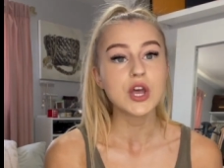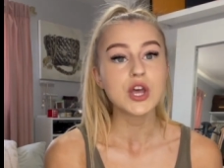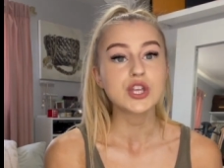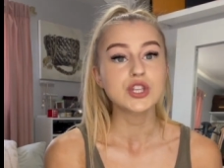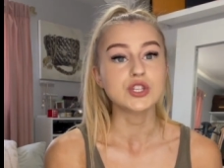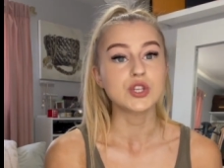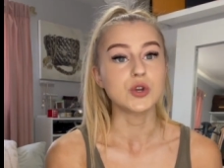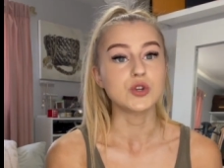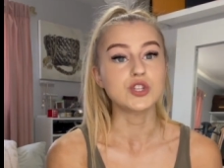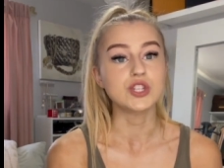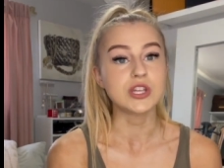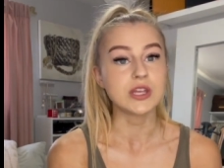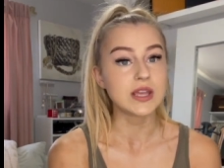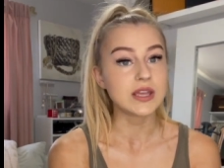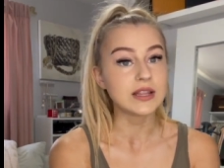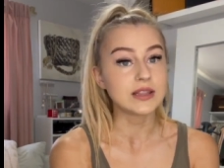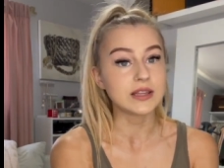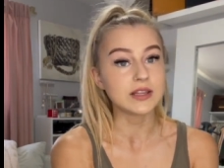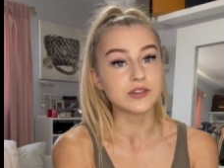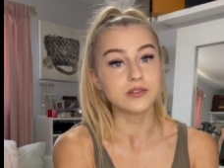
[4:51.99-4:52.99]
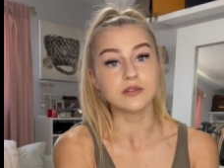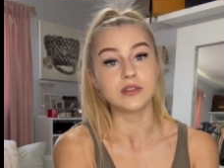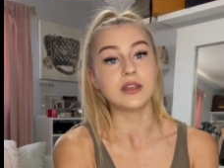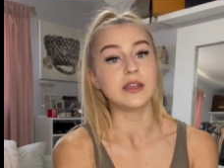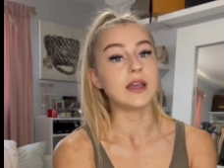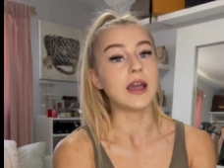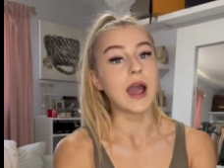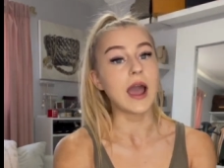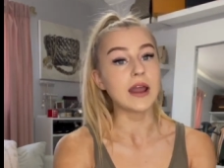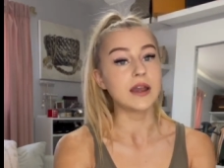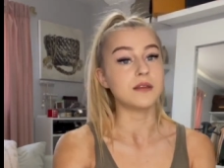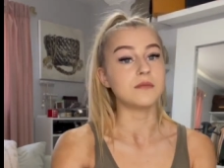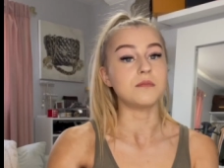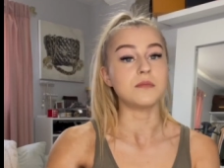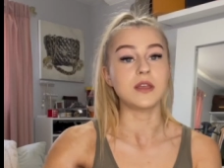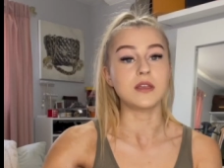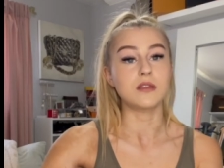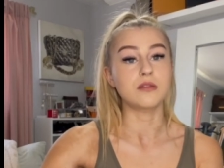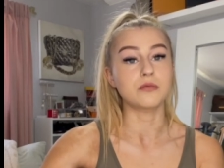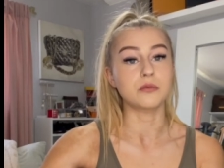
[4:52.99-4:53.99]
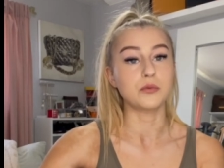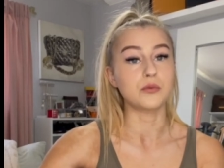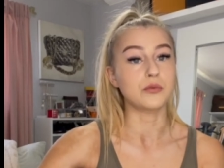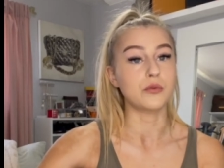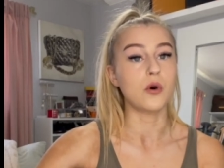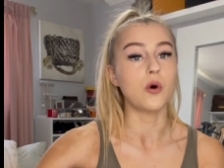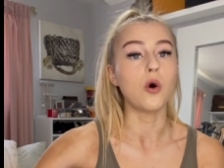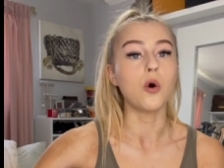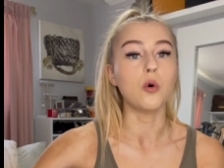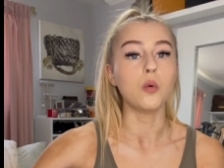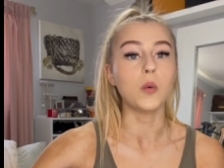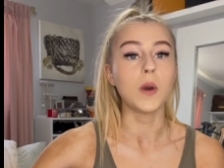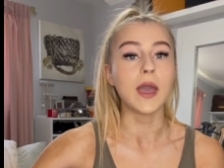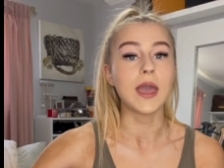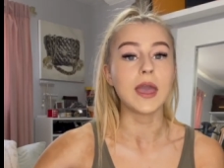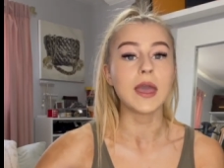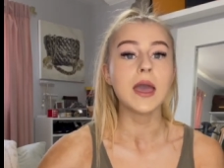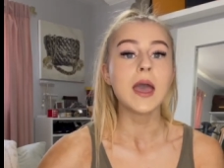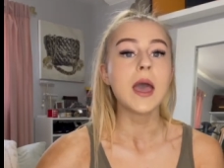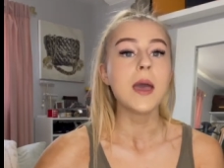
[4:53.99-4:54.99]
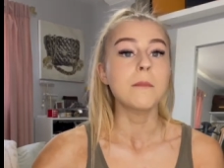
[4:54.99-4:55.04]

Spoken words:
so she literally guided me through the whole way.